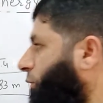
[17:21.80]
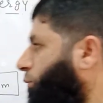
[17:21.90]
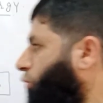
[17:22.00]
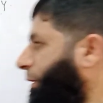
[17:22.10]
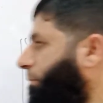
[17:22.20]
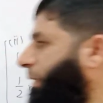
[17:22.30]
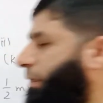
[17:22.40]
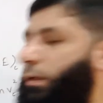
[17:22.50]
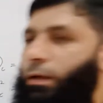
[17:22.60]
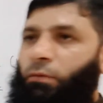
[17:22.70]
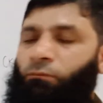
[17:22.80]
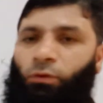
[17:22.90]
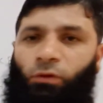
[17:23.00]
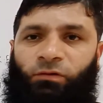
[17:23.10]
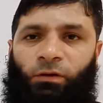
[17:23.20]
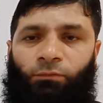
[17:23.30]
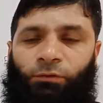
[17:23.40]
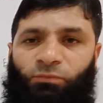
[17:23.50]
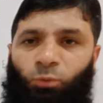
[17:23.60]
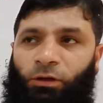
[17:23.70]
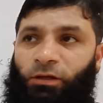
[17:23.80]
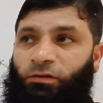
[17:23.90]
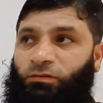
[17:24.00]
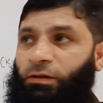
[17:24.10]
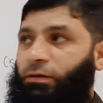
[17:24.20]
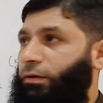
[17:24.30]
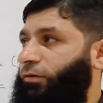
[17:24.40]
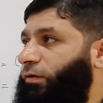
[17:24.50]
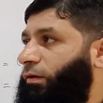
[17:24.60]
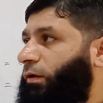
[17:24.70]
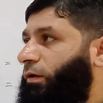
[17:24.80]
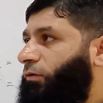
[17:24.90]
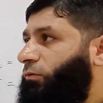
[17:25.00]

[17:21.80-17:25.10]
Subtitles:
to point B, velocity of this body is increasing.